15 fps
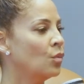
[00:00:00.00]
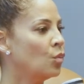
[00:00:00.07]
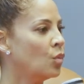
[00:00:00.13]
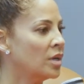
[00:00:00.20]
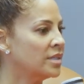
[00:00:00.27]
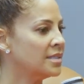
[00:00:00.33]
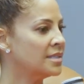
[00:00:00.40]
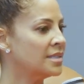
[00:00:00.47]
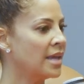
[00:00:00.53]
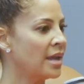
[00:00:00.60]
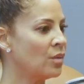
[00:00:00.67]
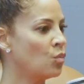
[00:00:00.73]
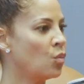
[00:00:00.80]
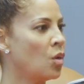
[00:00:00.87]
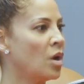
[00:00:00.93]
once
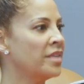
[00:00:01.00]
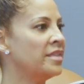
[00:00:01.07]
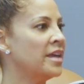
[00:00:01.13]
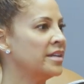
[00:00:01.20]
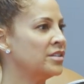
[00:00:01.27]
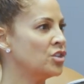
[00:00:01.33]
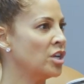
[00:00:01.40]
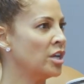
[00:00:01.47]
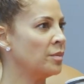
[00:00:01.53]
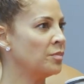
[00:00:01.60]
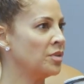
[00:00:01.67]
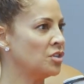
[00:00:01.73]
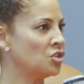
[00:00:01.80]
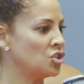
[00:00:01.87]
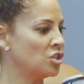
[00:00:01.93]
they won that
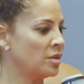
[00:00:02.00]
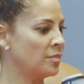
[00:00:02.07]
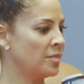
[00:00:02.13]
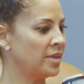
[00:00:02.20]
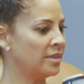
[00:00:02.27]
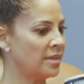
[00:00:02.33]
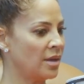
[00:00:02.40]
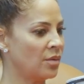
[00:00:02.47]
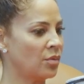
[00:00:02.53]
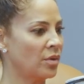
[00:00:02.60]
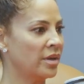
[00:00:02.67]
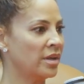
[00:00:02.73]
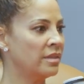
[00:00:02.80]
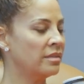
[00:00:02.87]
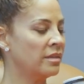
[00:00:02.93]
championship and they were
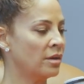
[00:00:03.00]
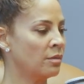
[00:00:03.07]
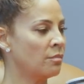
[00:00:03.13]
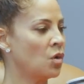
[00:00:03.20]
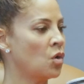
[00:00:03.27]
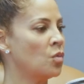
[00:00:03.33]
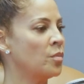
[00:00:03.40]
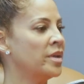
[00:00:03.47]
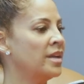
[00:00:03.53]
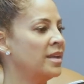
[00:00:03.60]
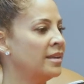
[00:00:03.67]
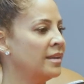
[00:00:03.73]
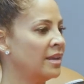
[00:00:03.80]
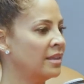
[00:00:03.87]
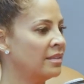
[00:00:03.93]
in their moment
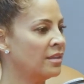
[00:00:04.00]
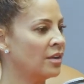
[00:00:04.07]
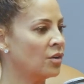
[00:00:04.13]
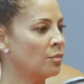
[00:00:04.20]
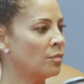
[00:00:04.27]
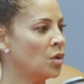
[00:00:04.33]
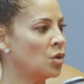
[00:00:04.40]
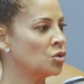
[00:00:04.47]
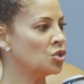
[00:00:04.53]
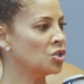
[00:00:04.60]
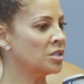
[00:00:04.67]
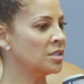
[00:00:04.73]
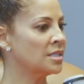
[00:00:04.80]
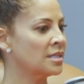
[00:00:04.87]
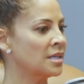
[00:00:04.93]
and in their
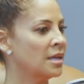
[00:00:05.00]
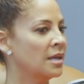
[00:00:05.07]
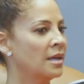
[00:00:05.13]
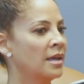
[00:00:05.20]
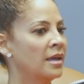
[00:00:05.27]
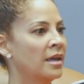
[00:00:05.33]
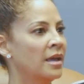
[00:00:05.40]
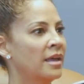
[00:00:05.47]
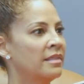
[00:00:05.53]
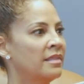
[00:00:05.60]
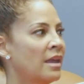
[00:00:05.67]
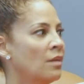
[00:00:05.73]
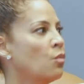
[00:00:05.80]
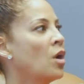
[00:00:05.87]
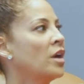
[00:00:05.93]
emotions,
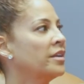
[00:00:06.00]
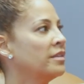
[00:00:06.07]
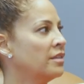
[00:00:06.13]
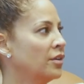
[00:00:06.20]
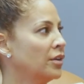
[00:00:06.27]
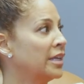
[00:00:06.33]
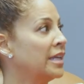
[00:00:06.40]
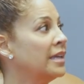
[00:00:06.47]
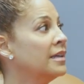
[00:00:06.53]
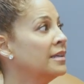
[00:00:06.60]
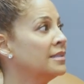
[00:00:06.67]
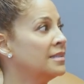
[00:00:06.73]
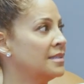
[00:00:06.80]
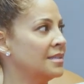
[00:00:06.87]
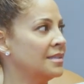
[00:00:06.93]
they wanted their kids